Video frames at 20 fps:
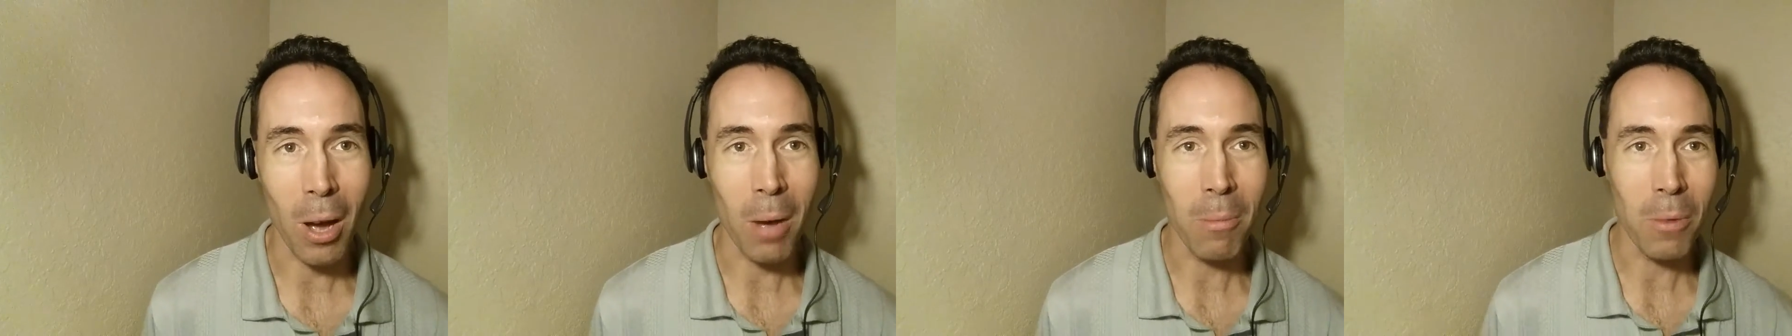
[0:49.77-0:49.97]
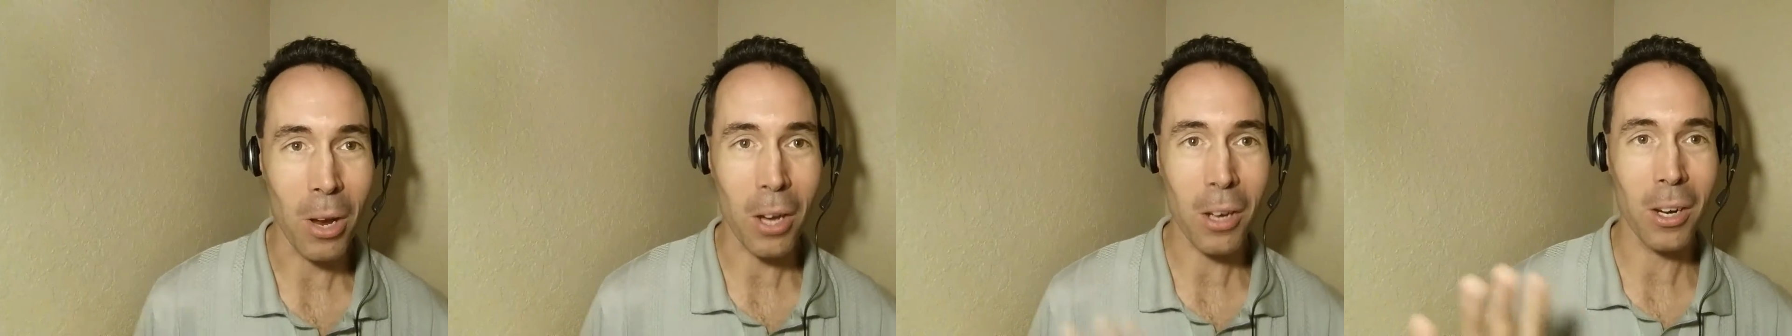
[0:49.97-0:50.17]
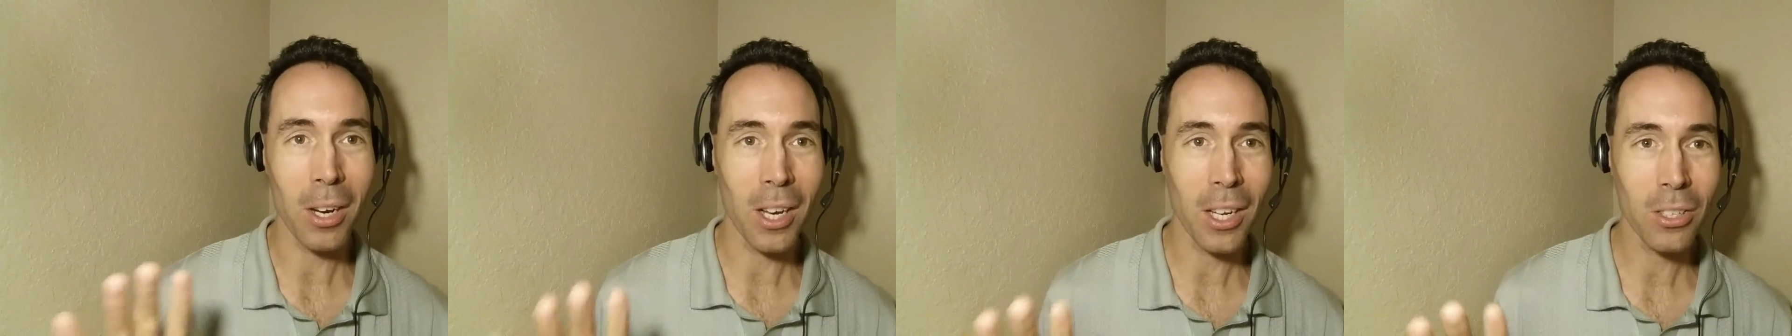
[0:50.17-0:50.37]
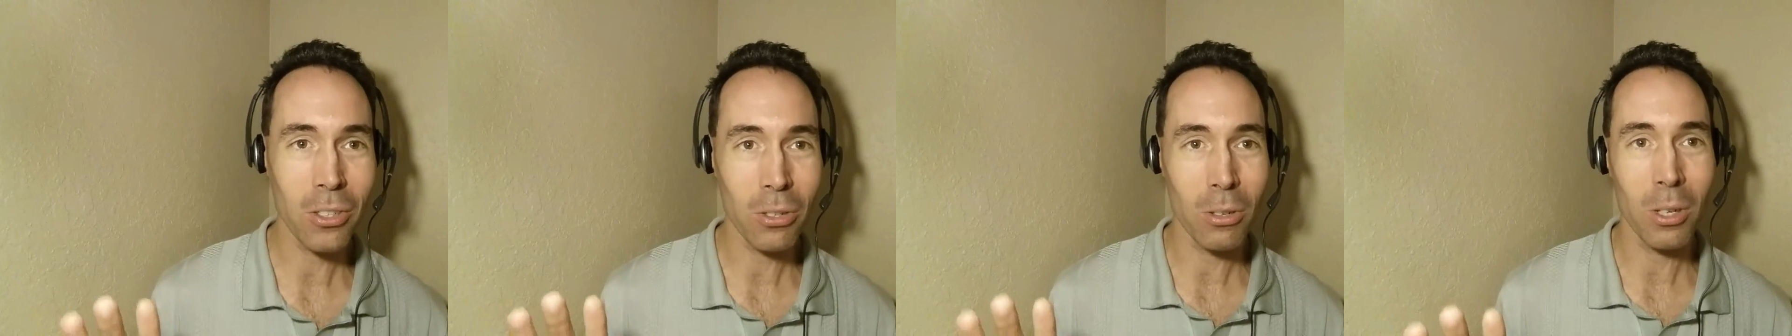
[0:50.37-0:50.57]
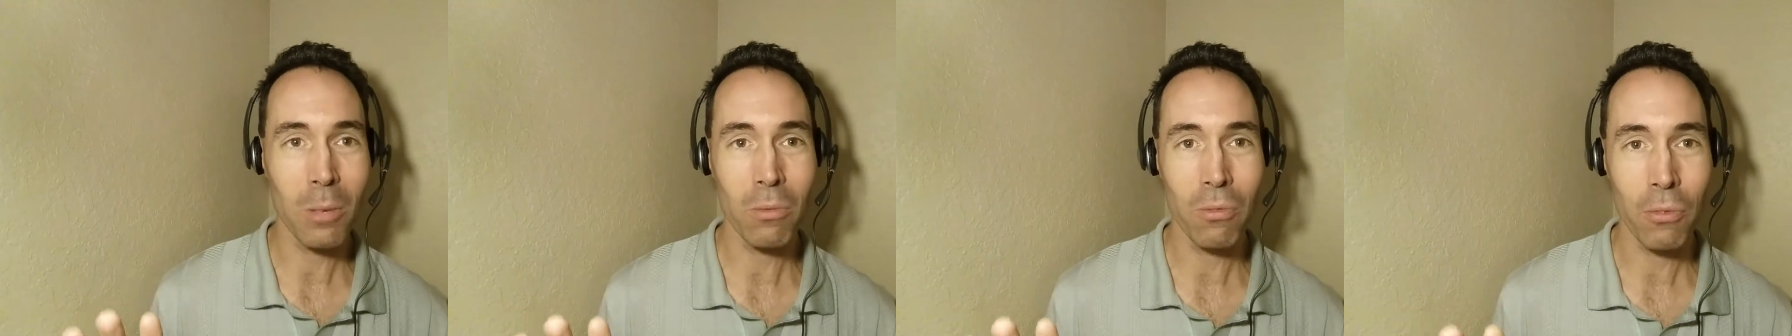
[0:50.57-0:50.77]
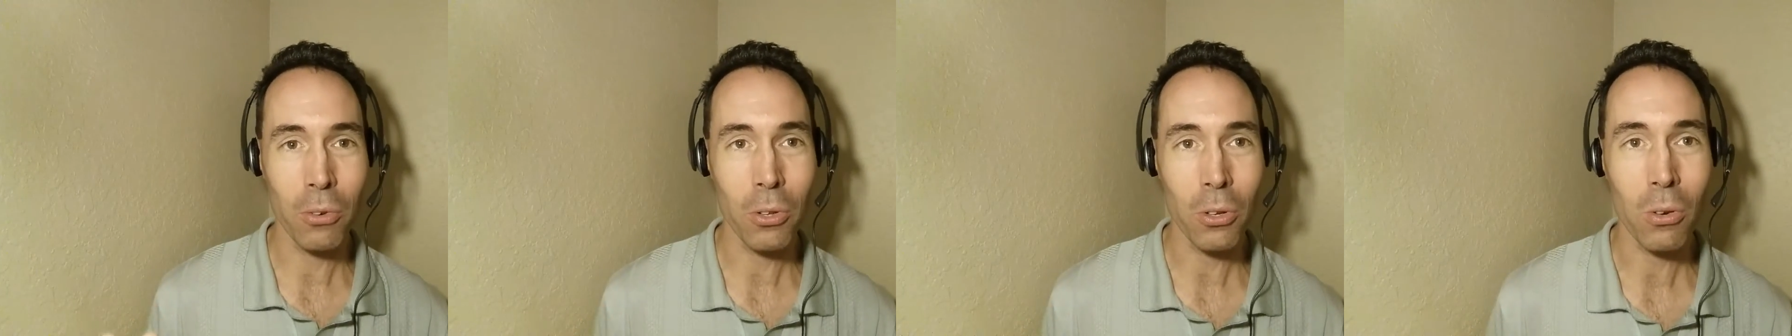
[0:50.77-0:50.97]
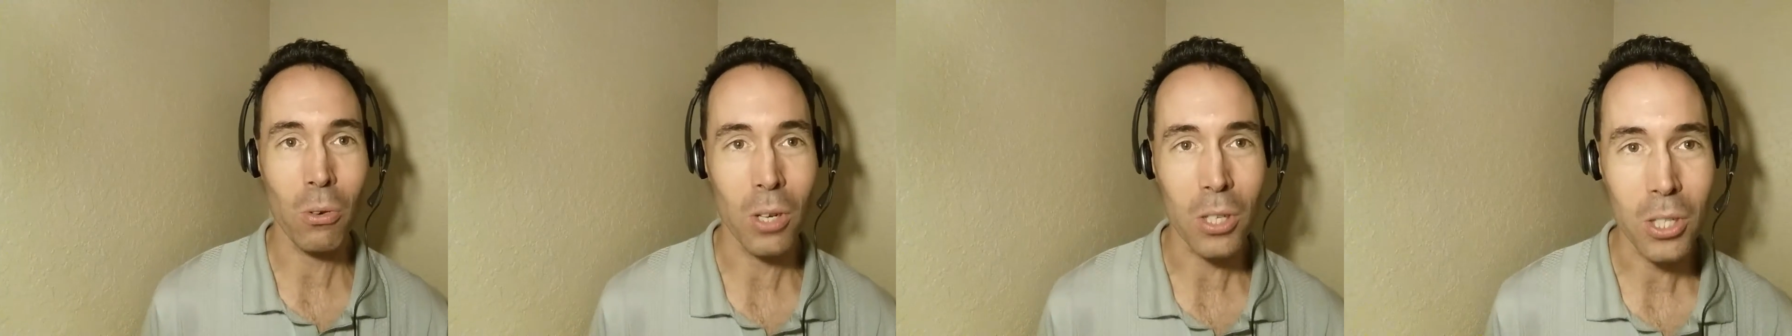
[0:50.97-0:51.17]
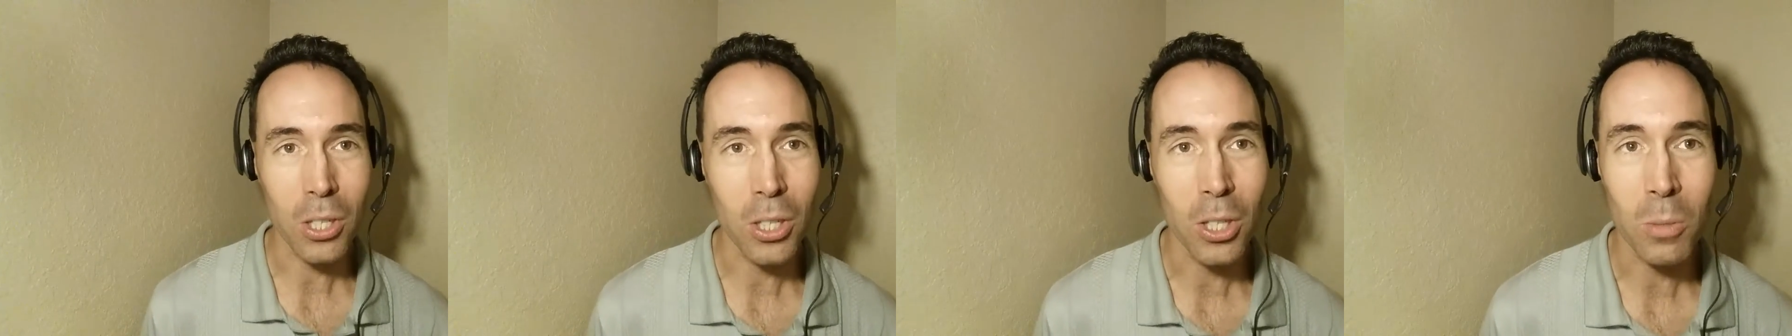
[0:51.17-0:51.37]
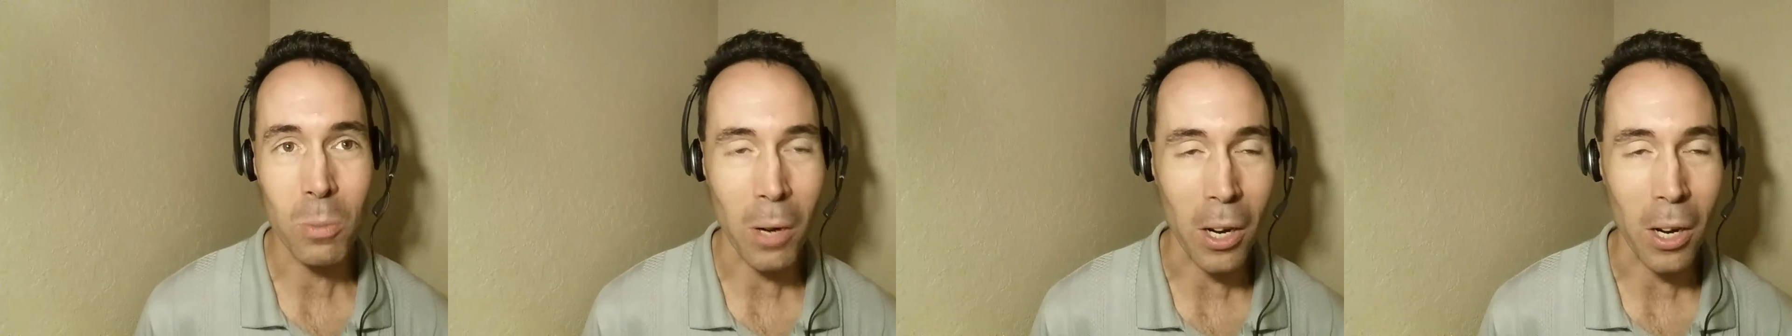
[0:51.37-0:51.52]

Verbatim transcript: I'm not going to answer any further questions,